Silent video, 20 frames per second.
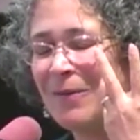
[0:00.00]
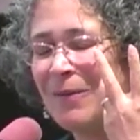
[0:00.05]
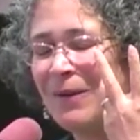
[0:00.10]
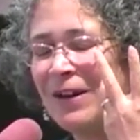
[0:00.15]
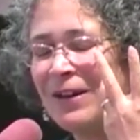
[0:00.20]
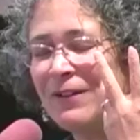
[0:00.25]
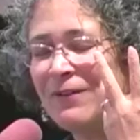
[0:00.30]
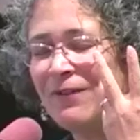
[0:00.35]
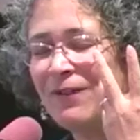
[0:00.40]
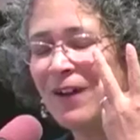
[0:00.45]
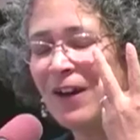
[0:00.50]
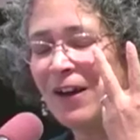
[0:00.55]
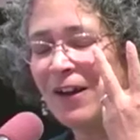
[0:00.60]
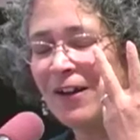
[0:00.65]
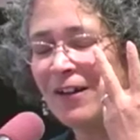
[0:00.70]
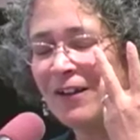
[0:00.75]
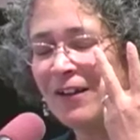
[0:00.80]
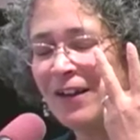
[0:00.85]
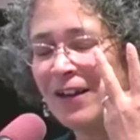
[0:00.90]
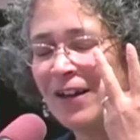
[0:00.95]
What if
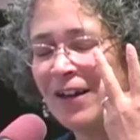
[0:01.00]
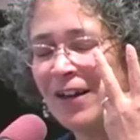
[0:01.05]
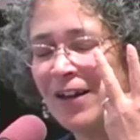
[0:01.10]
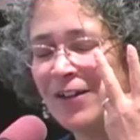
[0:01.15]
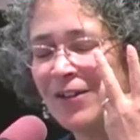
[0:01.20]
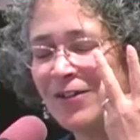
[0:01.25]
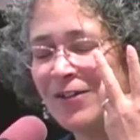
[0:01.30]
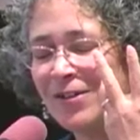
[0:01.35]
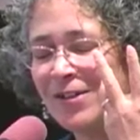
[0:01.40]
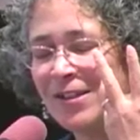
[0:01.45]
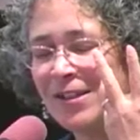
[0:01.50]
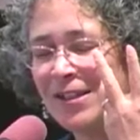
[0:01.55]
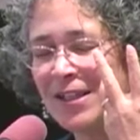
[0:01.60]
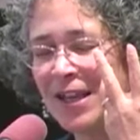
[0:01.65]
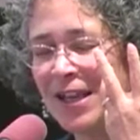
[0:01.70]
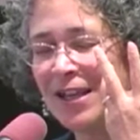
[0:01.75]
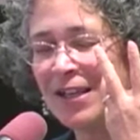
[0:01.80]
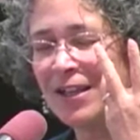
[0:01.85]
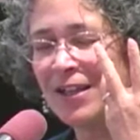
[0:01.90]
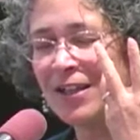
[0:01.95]
our
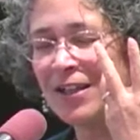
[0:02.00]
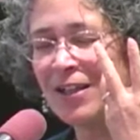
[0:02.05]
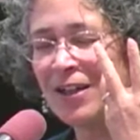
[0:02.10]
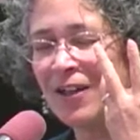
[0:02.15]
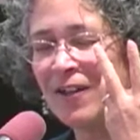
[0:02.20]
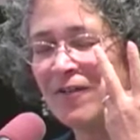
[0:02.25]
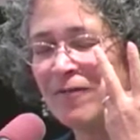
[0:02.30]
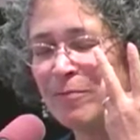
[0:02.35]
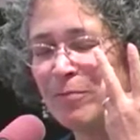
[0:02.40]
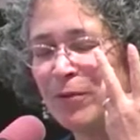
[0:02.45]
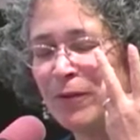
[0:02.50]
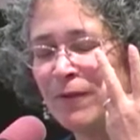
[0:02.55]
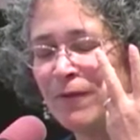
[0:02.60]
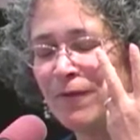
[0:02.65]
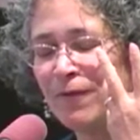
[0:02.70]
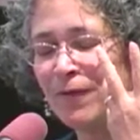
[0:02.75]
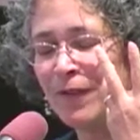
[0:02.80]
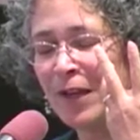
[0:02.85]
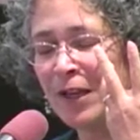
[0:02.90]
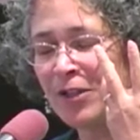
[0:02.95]
understanding of
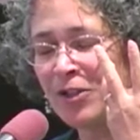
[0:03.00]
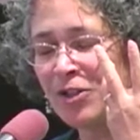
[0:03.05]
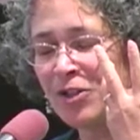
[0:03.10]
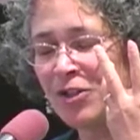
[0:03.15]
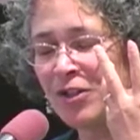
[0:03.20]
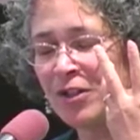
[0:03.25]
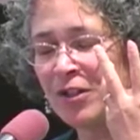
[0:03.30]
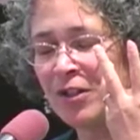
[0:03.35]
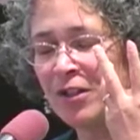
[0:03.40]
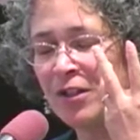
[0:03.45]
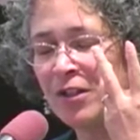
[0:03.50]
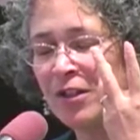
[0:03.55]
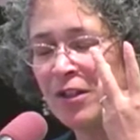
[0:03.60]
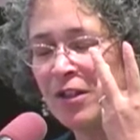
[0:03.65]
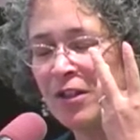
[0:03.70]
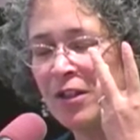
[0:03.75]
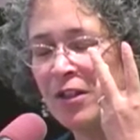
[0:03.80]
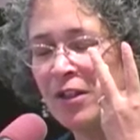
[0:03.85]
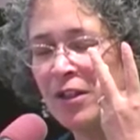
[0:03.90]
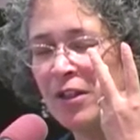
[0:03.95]
perfection
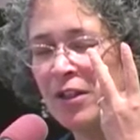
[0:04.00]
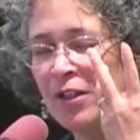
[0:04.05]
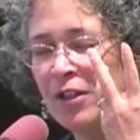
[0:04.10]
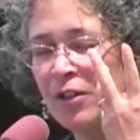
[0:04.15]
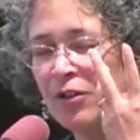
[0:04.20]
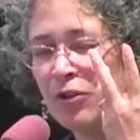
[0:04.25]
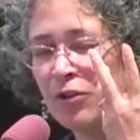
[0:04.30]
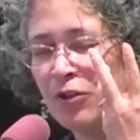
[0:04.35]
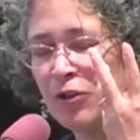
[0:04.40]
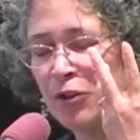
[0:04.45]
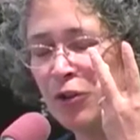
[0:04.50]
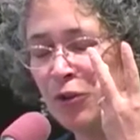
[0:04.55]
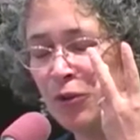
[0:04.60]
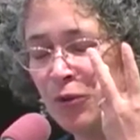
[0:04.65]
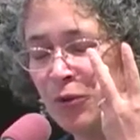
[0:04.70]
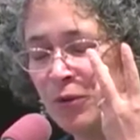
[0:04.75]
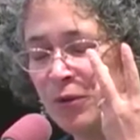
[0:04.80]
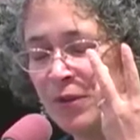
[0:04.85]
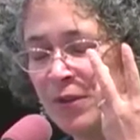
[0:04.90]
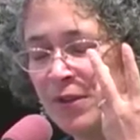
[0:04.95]

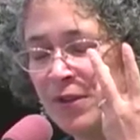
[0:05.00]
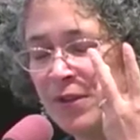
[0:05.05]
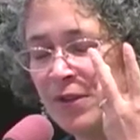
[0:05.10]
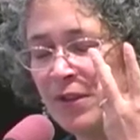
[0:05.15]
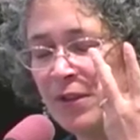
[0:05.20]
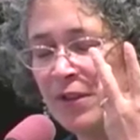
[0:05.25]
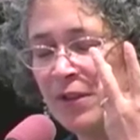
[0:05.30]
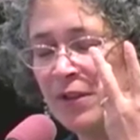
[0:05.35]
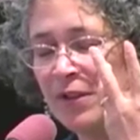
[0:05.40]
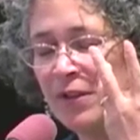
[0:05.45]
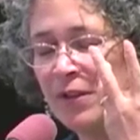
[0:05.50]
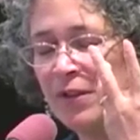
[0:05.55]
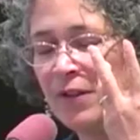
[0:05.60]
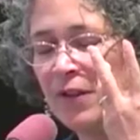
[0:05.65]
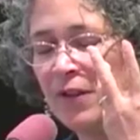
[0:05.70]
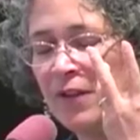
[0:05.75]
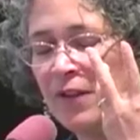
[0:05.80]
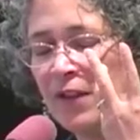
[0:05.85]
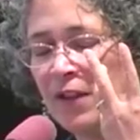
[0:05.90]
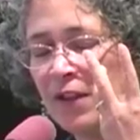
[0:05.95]
includes
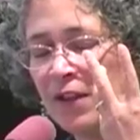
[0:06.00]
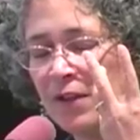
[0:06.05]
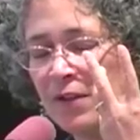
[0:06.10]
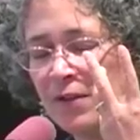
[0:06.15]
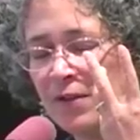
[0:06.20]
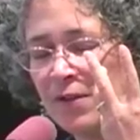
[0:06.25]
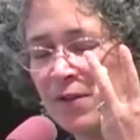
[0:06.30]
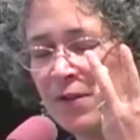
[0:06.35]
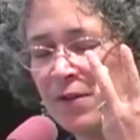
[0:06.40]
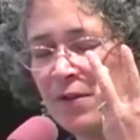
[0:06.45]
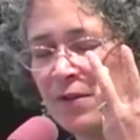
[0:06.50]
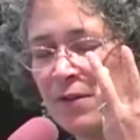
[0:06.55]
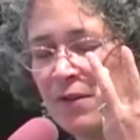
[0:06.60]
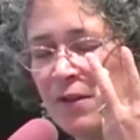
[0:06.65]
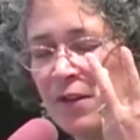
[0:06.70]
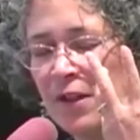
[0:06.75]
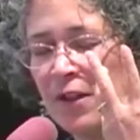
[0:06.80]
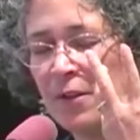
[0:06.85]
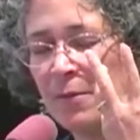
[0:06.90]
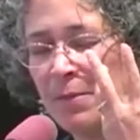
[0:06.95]
things
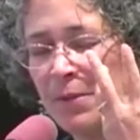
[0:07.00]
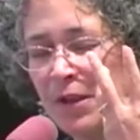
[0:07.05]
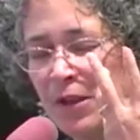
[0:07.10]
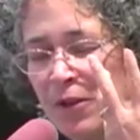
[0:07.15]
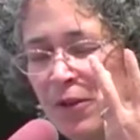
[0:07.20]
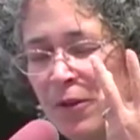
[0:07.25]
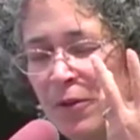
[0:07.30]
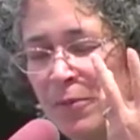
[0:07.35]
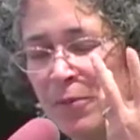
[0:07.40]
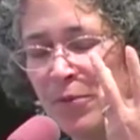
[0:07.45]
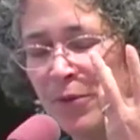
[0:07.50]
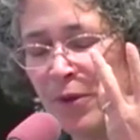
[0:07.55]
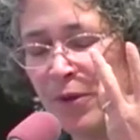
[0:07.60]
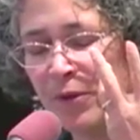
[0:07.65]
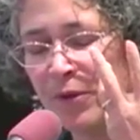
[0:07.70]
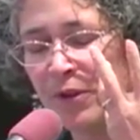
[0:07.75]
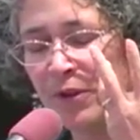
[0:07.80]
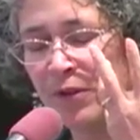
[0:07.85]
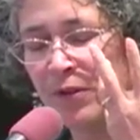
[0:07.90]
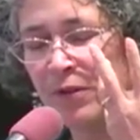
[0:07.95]
that appear
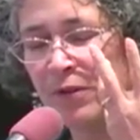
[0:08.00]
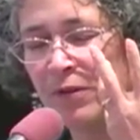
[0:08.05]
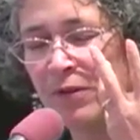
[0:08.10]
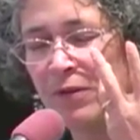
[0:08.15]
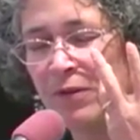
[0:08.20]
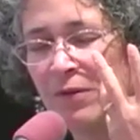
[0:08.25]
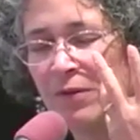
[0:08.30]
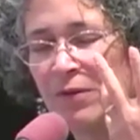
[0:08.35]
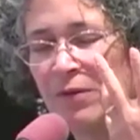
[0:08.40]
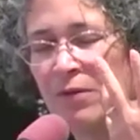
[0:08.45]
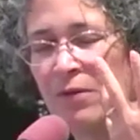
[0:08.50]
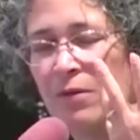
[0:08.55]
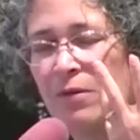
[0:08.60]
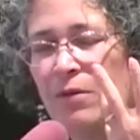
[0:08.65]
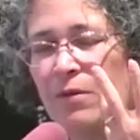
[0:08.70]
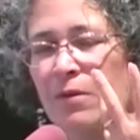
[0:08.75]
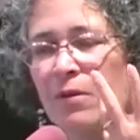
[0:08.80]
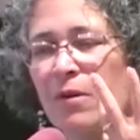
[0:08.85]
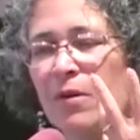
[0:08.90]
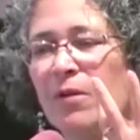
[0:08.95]
broken
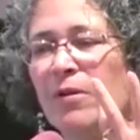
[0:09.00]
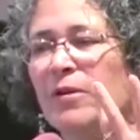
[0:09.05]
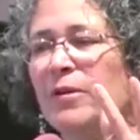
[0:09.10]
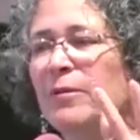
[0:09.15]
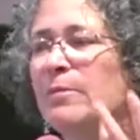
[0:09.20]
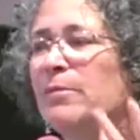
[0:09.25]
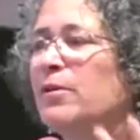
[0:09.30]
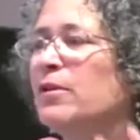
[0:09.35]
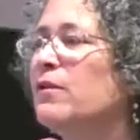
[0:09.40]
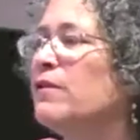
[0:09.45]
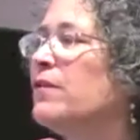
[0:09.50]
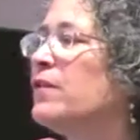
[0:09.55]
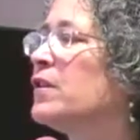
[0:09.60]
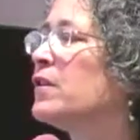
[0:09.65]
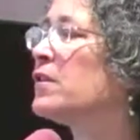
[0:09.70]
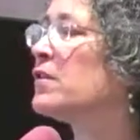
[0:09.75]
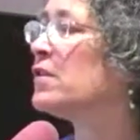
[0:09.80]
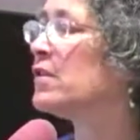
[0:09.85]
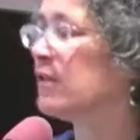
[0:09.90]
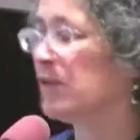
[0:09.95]
or
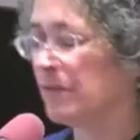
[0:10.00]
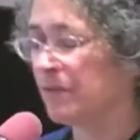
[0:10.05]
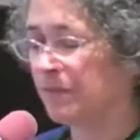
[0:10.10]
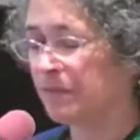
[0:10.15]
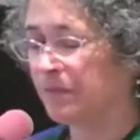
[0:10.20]
imperfect?